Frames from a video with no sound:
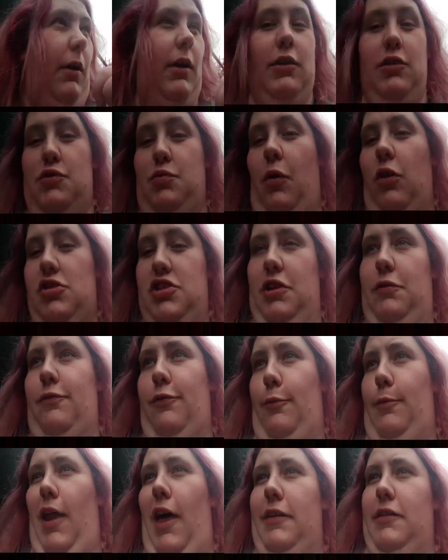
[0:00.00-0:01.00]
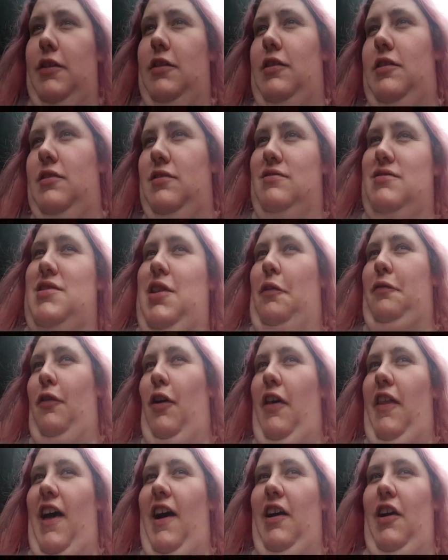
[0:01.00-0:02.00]
anyone who's watching from London and
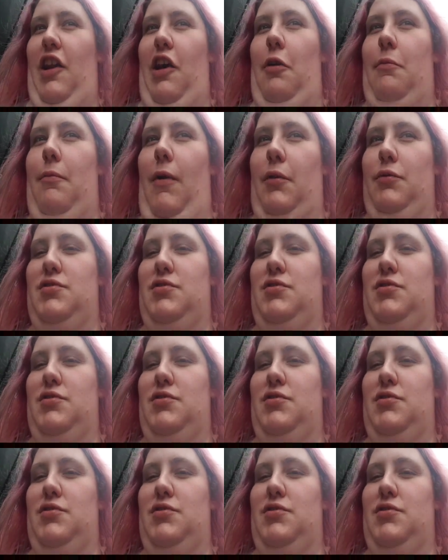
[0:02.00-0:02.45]
stuff like that.